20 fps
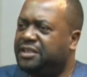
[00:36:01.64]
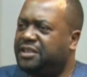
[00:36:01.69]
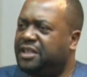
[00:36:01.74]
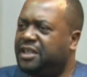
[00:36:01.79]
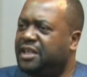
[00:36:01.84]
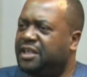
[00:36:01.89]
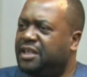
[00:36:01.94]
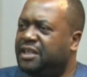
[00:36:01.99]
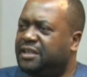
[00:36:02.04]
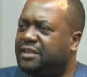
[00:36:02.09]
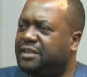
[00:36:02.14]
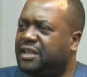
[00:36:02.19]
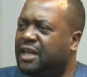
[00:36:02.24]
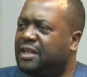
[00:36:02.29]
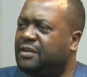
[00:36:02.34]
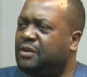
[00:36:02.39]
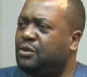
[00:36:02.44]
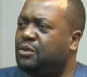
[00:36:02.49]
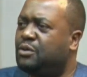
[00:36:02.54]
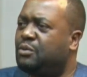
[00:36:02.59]
She
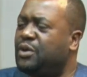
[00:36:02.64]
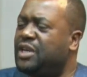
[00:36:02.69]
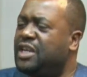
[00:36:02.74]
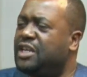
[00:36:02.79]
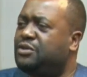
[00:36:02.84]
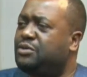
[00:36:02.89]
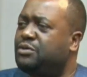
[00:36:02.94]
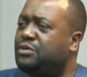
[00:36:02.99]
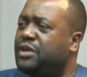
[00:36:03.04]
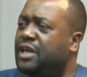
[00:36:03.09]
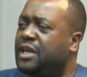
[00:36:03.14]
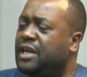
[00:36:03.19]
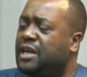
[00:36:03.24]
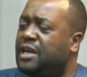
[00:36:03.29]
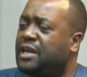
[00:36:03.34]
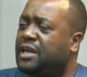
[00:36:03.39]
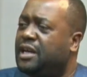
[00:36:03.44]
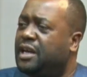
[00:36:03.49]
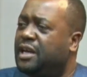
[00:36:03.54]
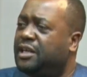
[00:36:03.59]
said, look, we need to,
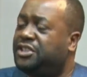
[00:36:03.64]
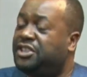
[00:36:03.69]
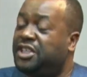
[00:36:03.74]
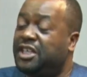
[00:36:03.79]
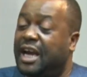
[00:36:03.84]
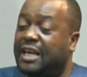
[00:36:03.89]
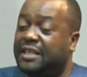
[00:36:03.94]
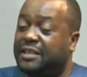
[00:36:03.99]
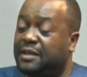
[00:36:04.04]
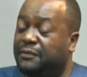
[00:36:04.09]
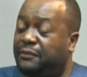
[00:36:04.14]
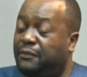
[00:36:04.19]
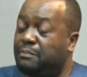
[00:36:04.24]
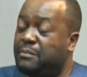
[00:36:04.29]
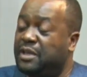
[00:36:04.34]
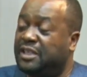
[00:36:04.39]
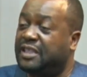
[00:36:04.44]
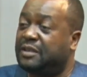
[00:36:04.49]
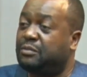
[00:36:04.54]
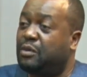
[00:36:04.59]

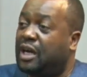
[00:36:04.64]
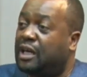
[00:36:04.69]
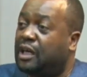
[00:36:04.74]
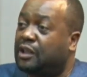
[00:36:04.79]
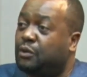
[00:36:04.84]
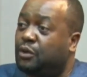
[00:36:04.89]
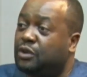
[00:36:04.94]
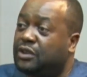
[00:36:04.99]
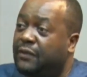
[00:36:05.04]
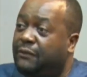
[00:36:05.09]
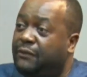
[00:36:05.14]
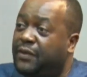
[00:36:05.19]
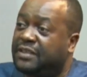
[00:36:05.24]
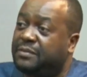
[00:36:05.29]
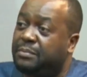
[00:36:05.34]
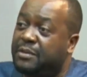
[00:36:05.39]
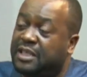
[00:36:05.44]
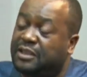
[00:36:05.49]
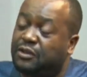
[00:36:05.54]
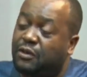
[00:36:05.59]
Mrs. Monakate was the
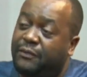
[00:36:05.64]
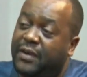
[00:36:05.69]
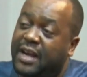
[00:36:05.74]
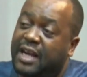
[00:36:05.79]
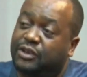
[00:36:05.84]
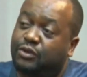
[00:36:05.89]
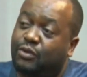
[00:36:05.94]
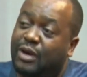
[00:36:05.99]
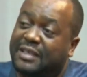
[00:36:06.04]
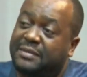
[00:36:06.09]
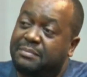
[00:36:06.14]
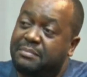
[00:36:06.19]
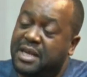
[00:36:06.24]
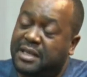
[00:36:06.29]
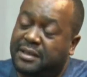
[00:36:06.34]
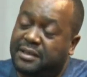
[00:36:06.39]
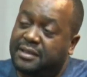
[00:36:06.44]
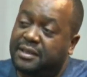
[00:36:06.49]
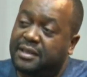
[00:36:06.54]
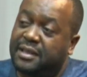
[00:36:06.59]
first Minister of Finance to
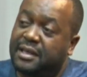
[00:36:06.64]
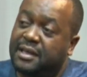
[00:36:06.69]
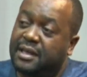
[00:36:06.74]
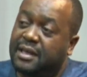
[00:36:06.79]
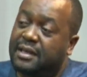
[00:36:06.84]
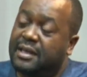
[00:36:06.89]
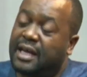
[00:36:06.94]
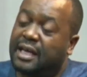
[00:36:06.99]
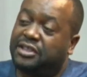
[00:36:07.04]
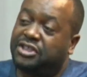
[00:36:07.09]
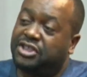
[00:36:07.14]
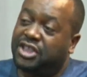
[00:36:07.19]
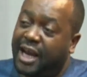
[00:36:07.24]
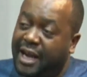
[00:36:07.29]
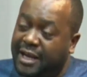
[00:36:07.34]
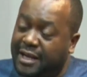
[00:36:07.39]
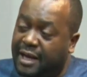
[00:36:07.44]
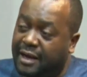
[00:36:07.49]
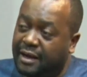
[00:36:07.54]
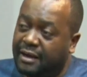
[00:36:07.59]
admit that
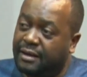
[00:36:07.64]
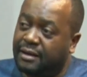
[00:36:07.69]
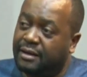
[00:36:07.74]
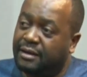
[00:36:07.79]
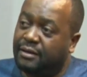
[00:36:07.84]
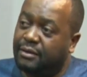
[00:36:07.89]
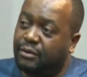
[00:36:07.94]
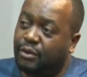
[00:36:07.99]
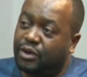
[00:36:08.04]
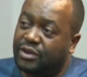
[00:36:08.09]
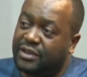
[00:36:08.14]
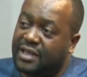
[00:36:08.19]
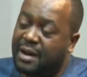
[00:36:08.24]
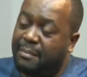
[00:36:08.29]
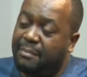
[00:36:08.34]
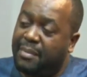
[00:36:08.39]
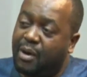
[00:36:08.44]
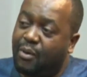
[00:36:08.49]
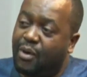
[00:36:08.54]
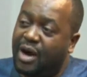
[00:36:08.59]
China was
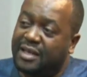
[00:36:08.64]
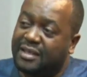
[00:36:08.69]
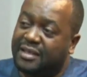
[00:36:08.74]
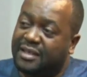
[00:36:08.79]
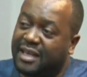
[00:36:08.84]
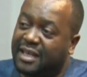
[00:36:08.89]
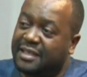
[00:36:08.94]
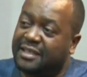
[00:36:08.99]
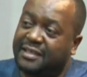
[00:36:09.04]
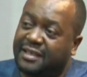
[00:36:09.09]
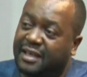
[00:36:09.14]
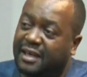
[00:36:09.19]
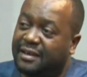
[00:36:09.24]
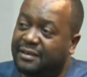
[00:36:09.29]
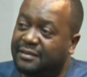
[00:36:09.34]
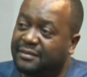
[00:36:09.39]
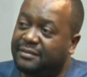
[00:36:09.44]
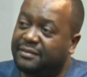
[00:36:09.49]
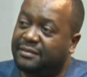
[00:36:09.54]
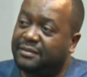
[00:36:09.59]
#1 creditor.
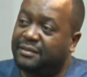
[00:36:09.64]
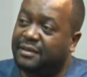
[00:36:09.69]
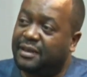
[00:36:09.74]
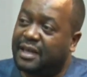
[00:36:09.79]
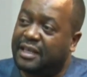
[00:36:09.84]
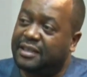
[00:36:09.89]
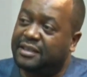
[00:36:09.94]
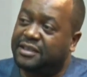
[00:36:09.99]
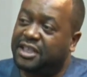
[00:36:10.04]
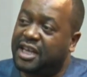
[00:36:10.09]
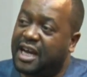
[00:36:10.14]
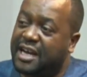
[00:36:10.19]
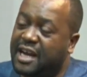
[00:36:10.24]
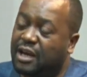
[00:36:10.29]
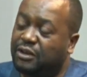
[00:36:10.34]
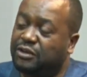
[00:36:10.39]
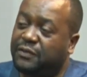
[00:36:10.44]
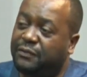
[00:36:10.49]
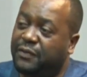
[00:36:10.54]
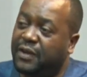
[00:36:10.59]
And she
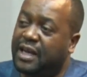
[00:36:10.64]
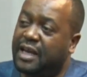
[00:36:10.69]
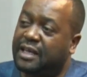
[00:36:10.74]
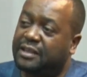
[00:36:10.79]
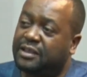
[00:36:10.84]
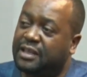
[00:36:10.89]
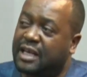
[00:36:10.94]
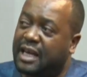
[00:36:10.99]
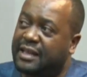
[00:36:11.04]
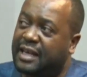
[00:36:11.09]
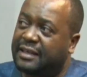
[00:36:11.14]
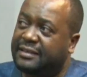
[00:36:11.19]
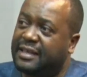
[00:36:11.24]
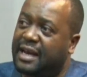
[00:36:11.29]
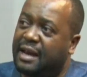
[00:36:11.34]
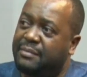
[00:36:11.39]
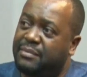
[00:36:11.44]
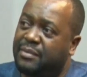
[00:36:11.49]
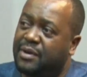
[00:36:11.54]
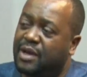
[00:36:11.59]
announced figures at that
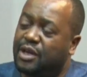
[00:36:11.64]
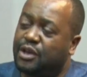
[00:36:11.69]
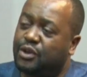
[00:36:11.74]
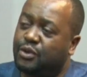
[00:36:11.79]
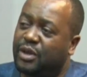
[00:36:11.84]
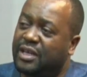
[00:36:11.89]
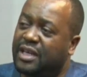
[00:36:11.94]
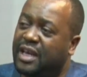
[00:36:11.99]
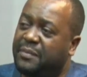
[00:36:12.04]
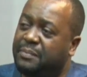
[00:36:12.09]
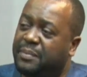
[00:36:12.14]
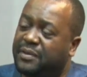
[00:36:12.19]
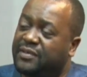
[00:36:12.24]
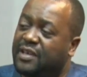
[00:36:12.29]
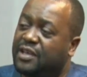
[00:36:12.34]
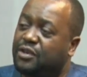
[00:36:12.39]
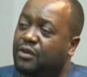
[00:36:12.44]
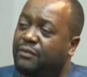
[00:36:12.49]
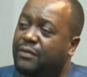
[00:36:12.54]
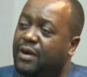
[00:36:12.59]
time,
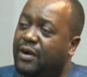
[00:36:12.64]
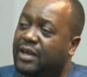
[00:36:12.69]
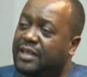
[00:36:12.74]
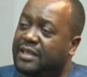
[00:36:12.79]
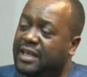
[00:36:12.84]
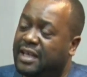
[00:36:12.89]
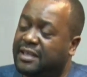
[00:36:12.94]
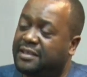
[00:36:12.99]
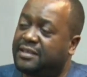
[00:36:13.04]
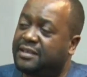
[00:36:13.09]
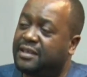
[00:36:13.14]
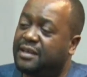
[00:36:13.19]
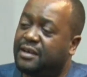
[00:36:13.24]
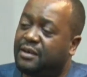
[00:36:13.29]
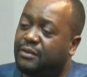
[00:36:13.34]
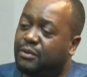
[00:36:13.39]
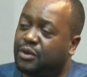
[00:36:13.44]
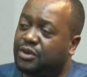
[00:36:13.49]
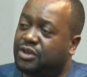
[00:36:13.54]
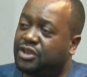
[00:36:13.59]
28% of our debt
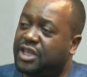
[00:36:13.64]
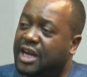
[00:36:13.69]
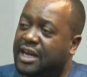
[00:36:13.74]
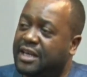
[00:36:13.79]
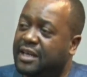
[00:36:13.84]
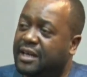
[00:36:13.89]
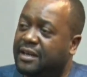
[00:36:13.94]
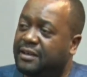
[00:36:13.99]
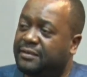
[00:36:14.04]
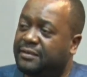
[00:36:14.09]
was China.